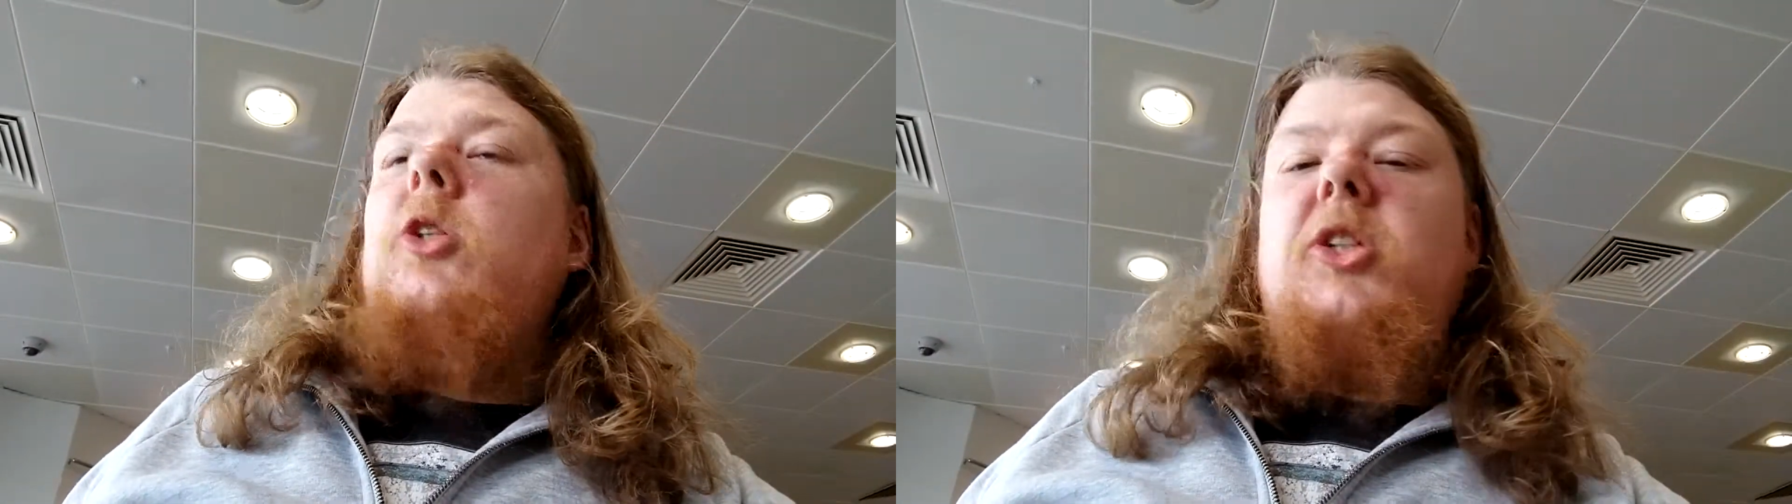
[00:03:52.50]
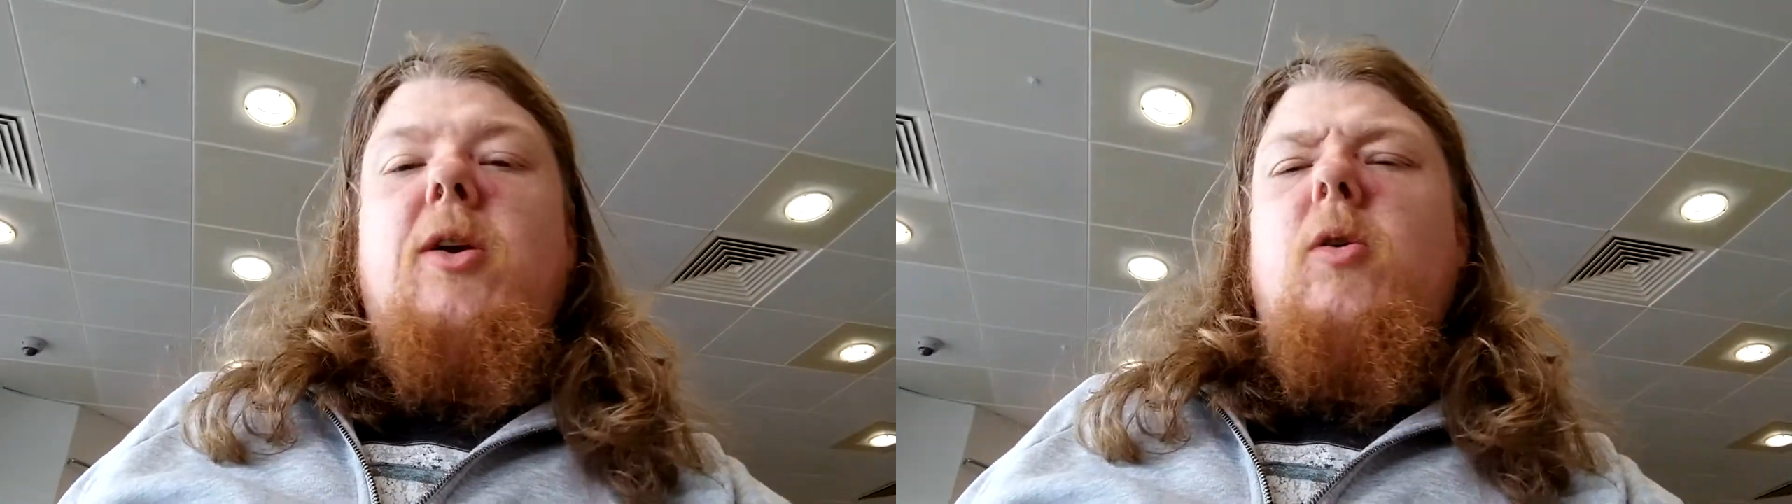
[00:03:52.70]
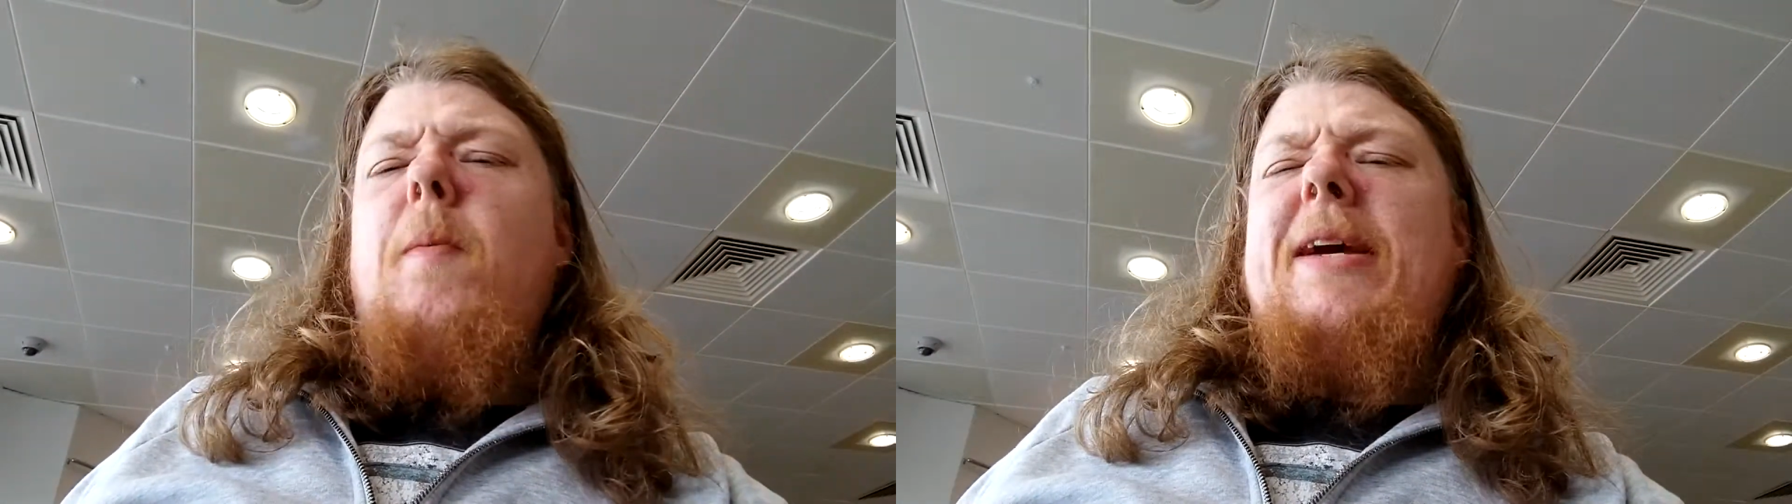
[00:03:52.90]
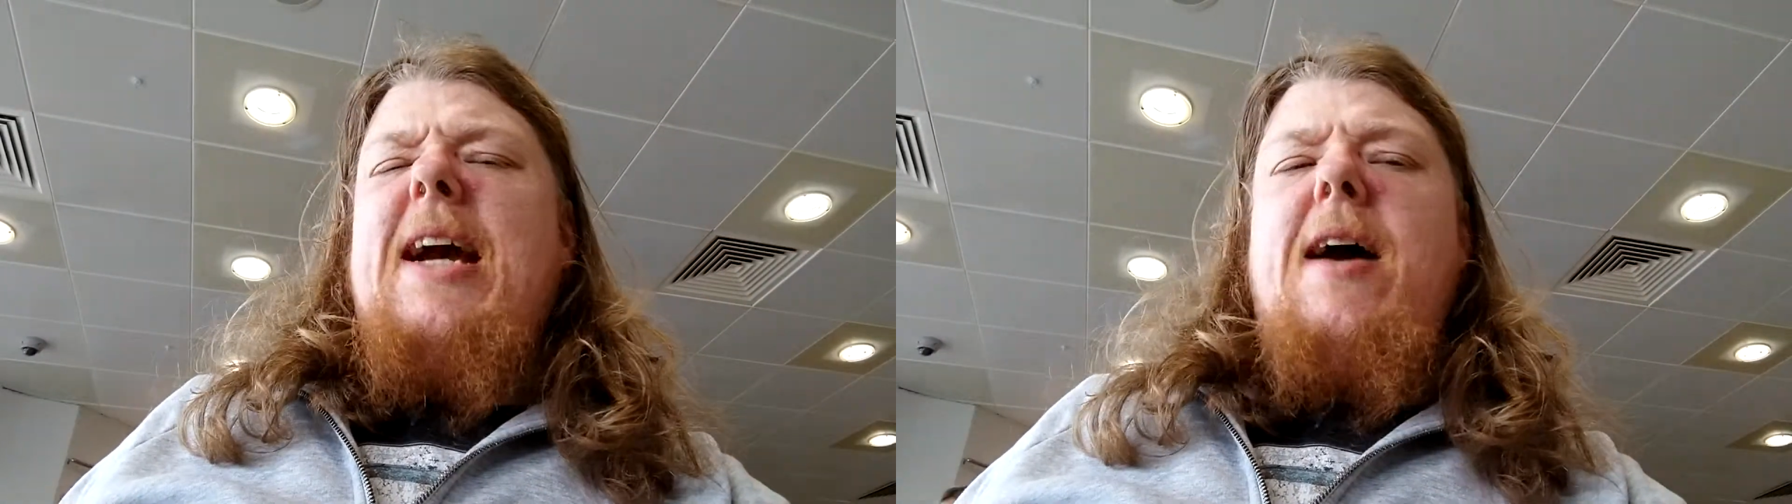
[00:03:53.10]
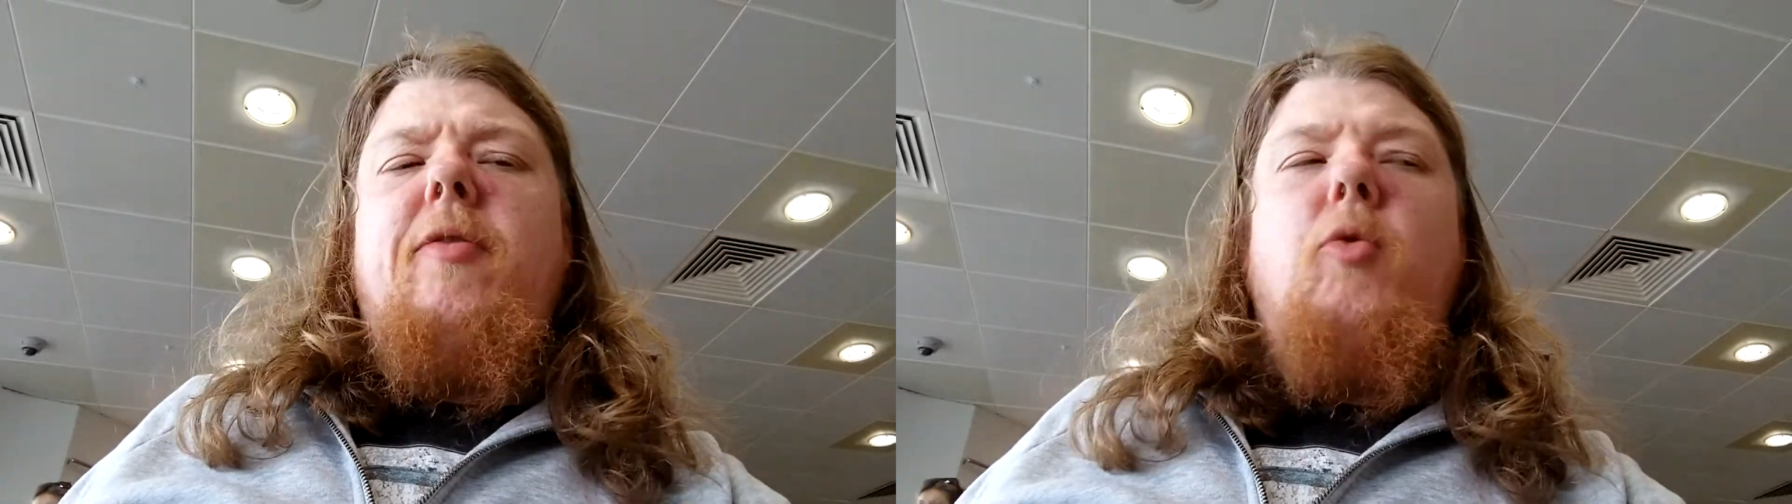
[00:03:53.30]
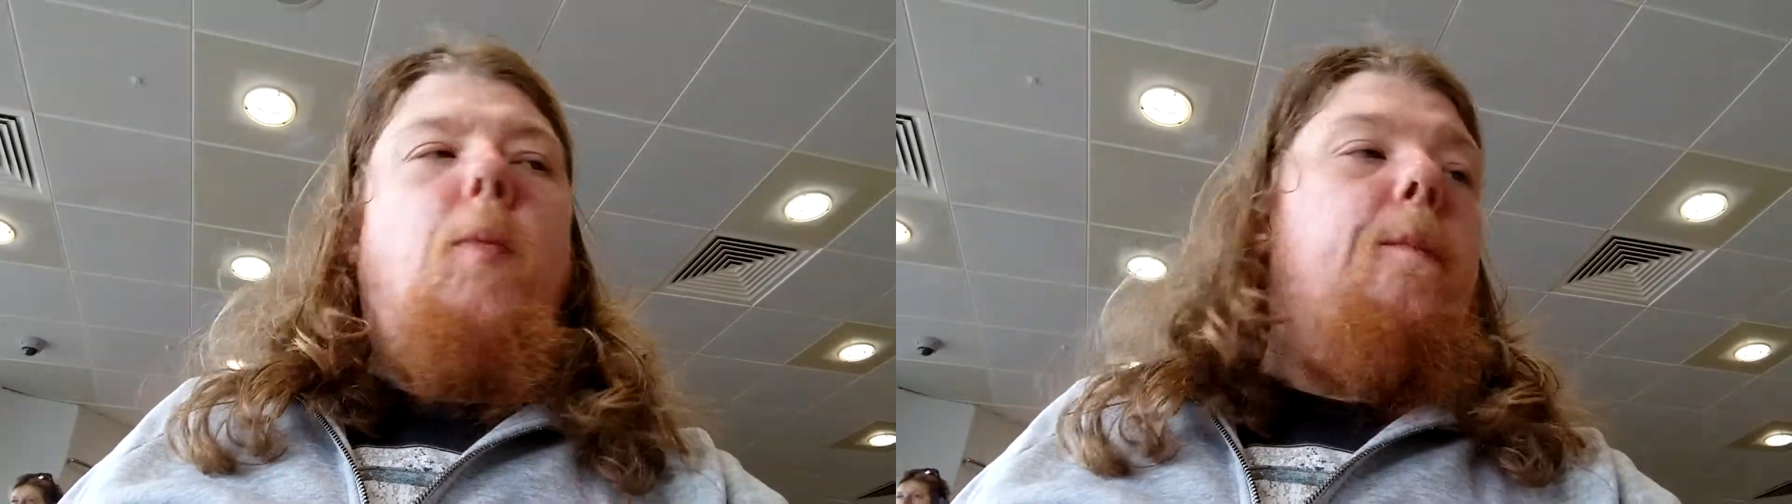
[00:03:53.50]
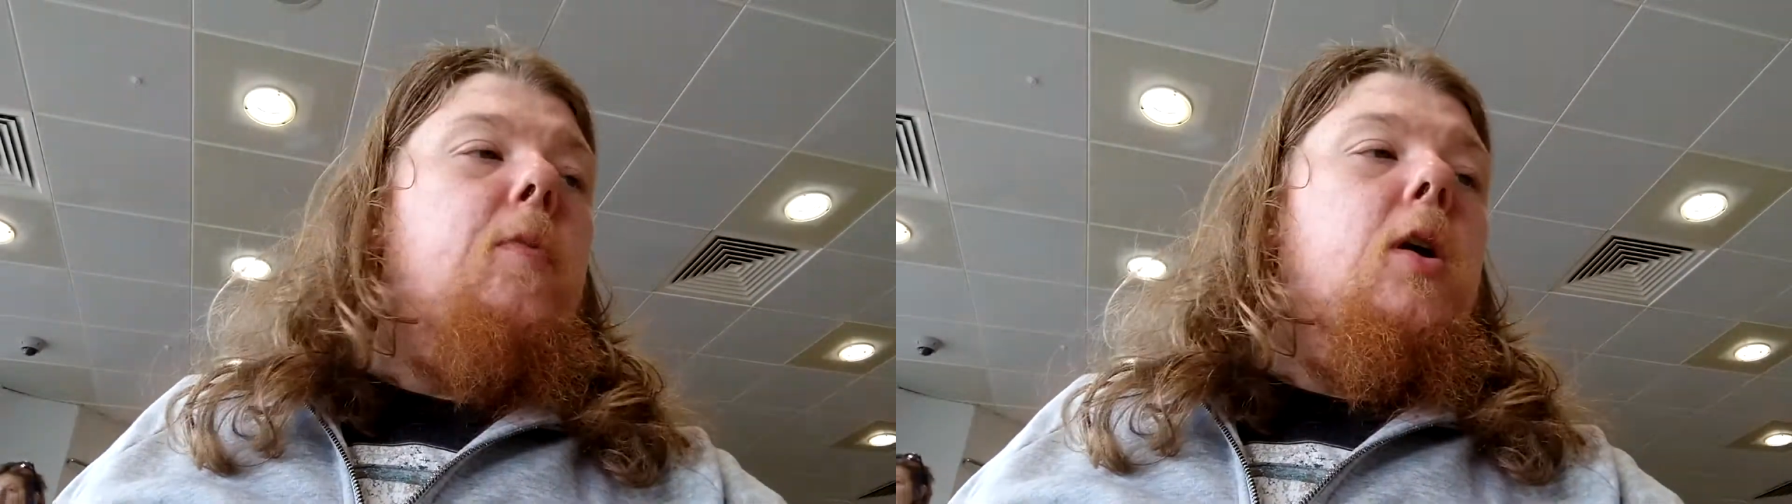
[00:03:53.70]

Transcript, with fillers: still got to be careful.